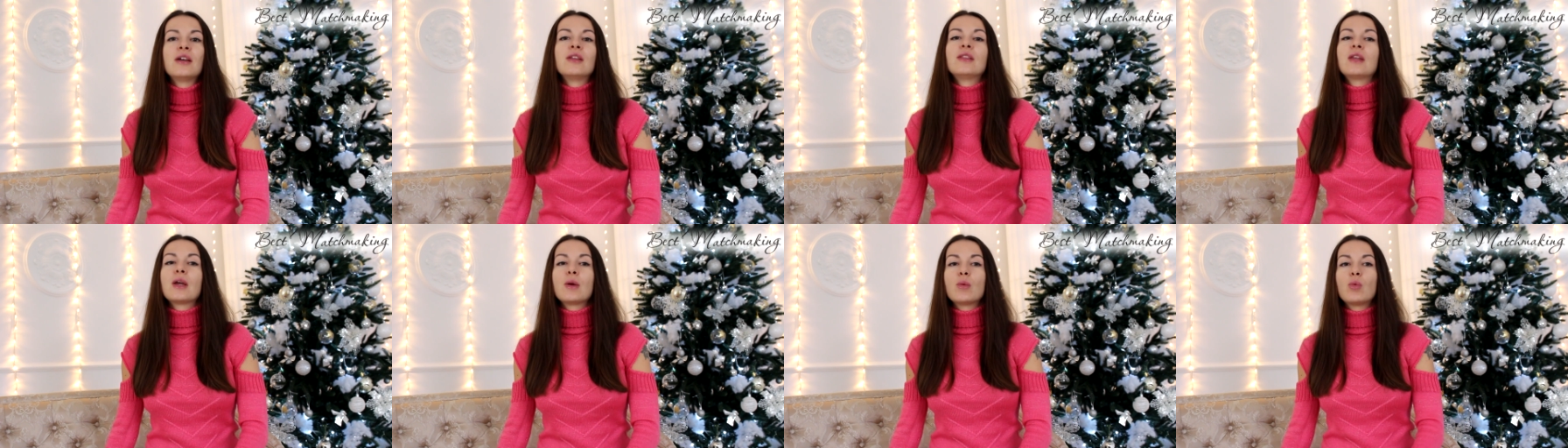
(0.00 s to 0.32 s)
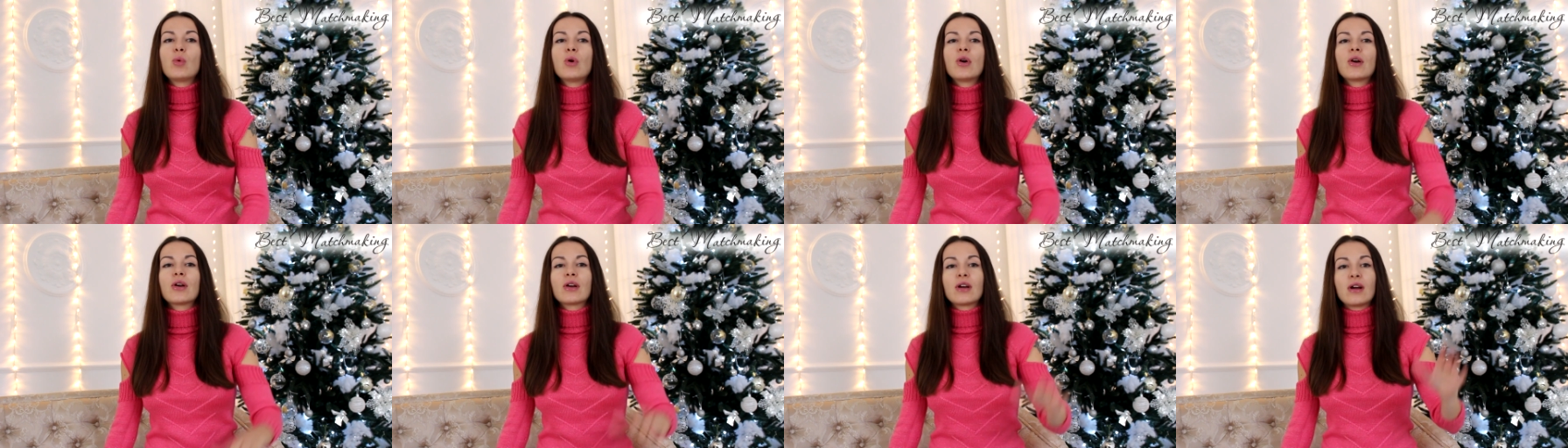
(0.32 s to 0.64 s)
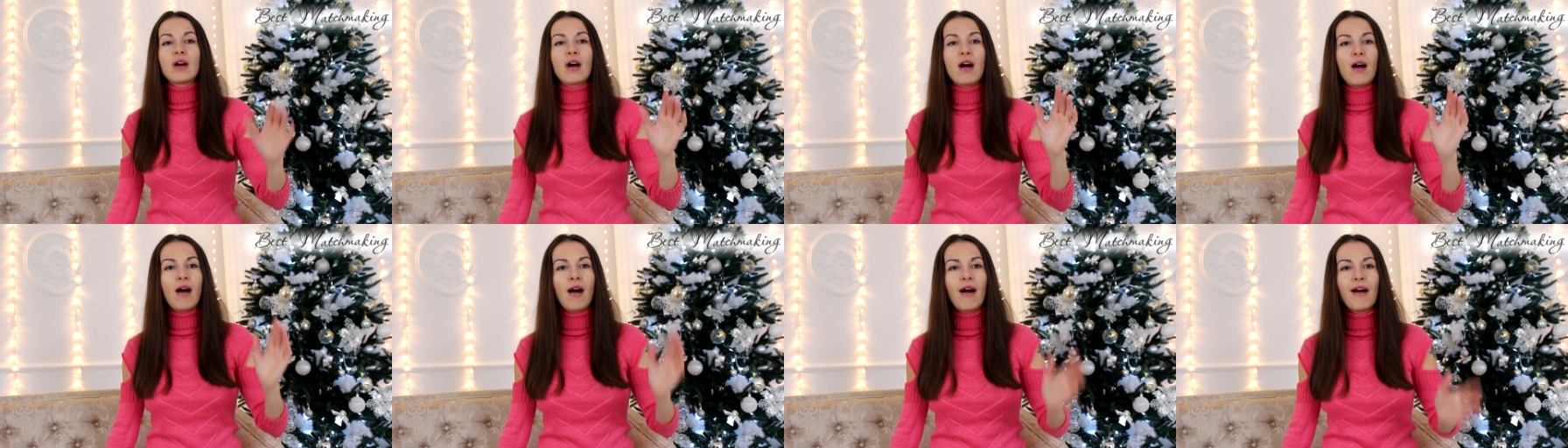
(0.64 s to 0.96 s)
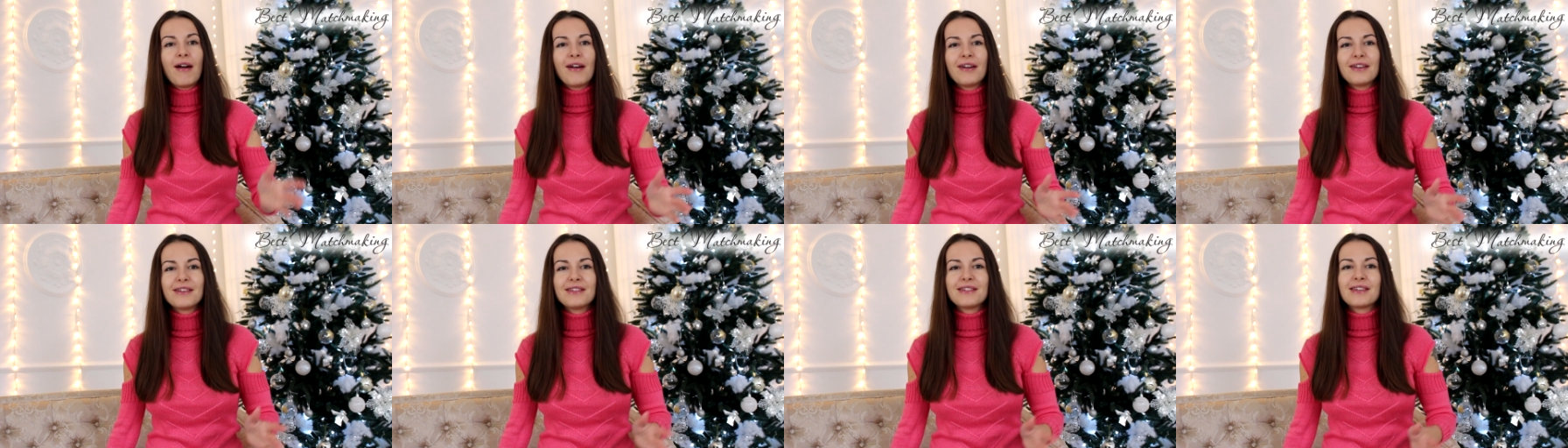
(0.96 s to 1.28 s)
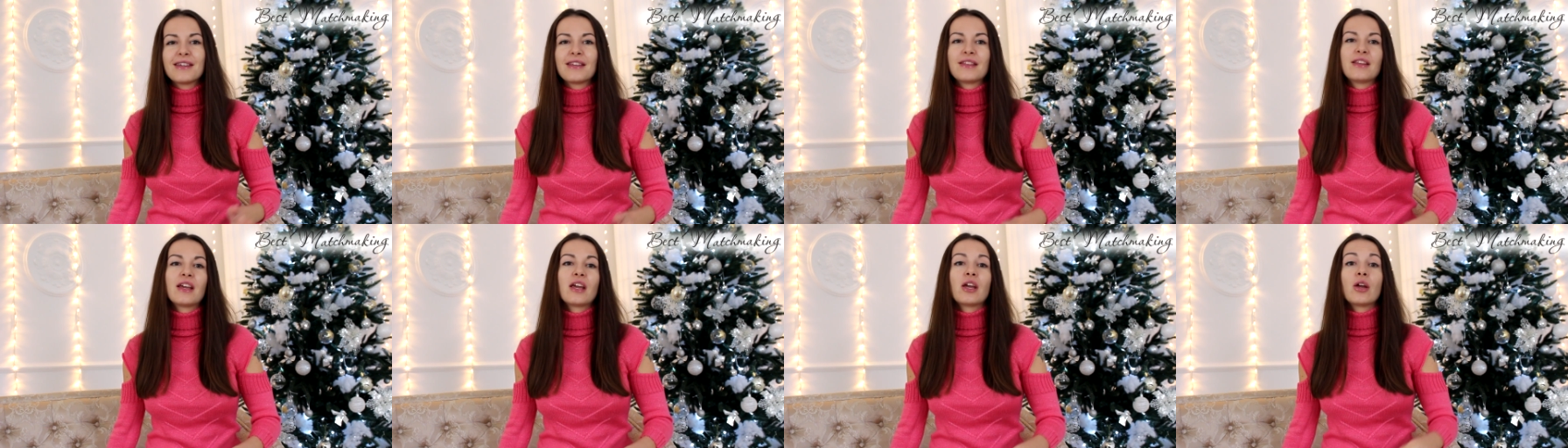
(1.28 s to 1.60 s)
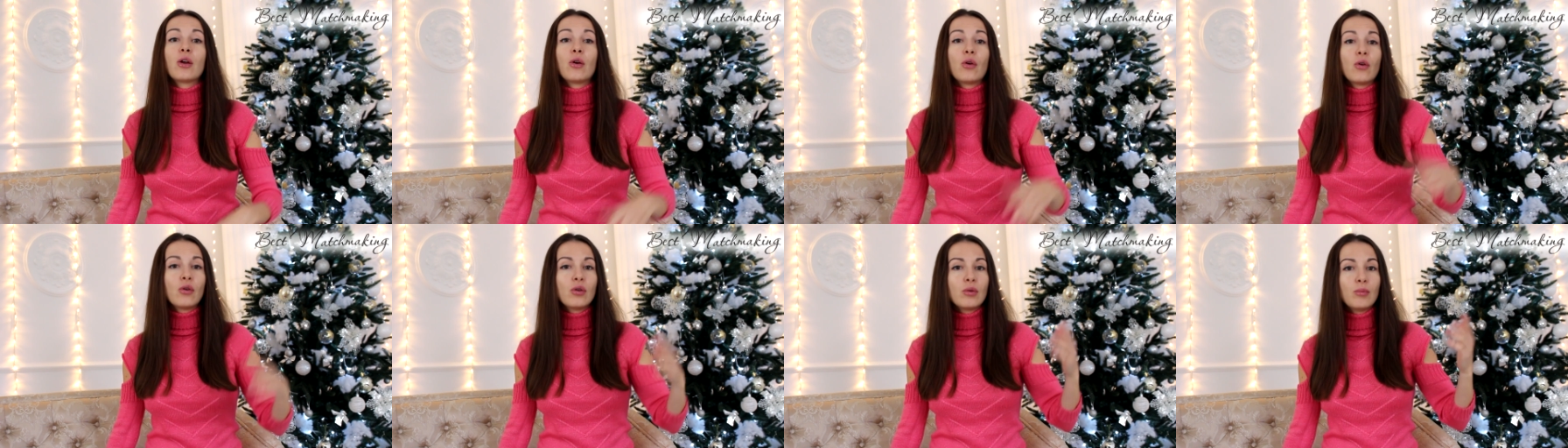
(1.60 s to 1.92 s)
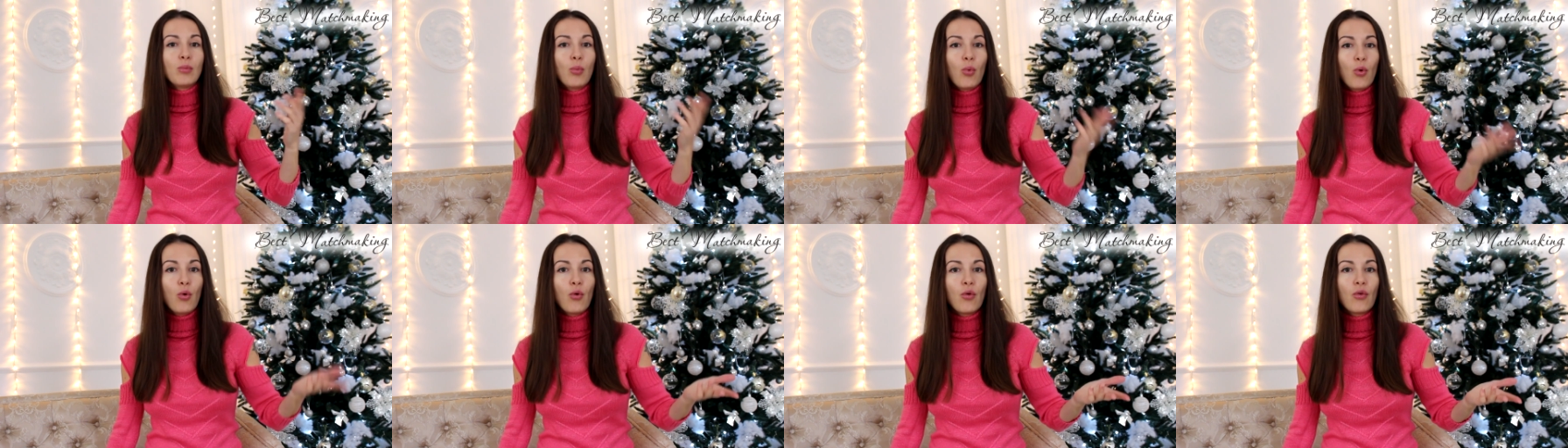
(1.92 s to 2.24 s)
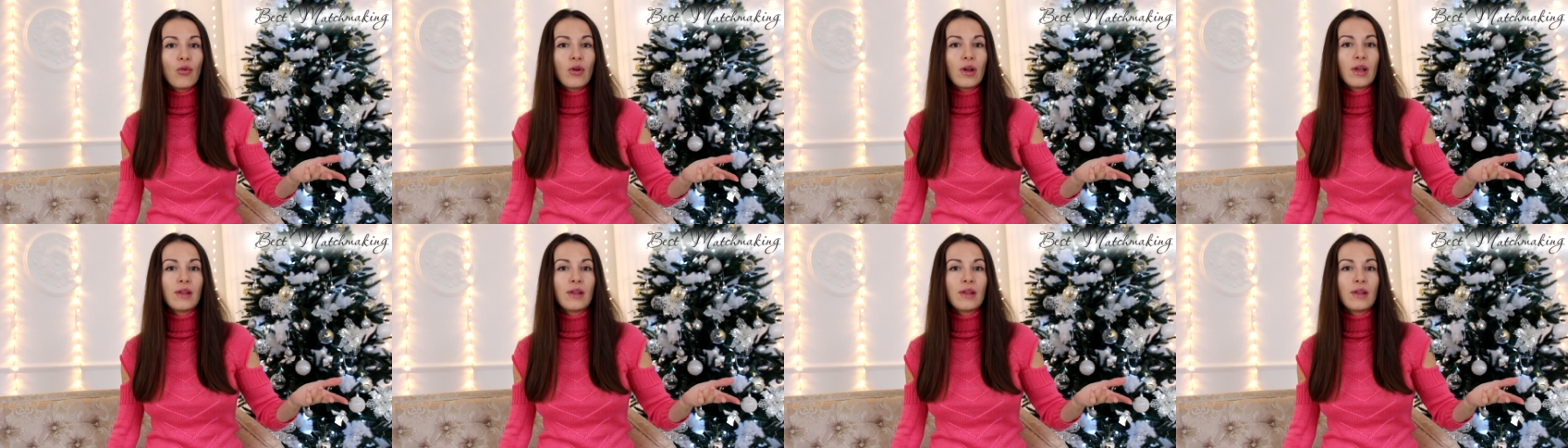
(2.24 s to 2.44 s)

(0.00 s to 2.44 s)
They work hard, they earn more,